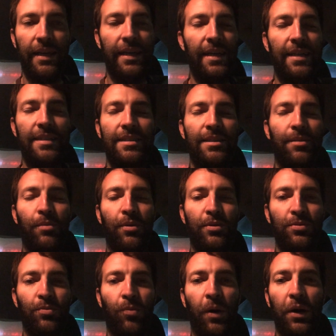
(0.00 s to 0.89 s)
It's the
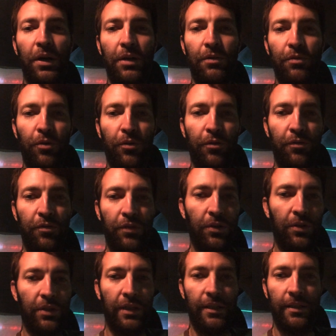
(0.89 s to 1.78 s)
most wonderful
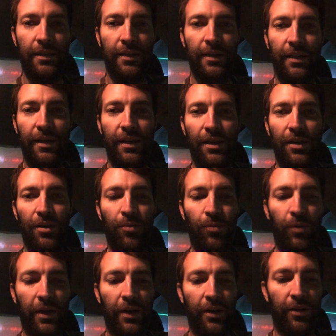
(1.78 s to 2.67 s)
feeling
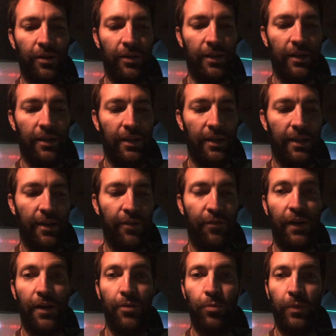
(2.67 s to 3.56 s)
where
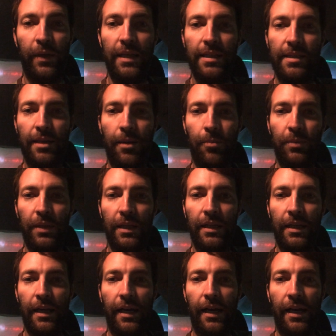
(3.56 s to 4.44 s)
if I read
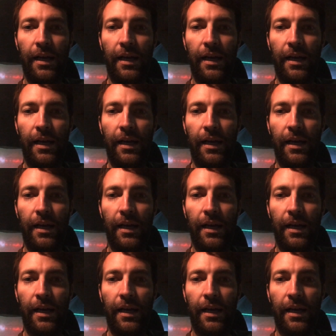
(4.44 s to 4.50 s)
something,